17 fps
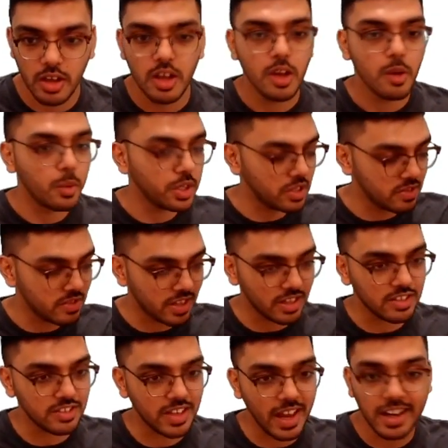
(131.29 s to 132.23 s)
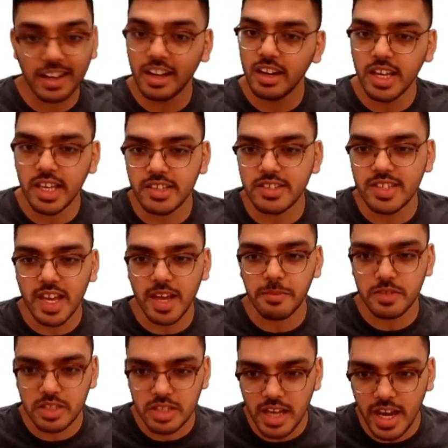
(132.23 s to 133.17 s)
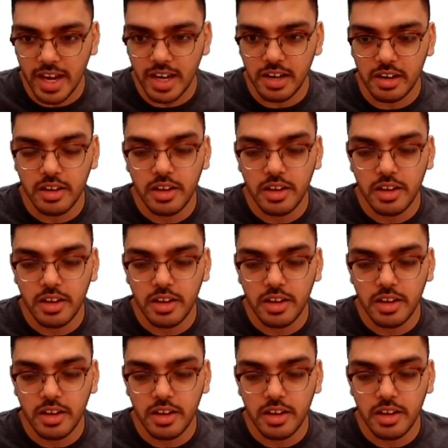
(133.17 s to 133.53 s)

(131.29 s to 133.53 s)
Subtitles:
which is exactly exam styled,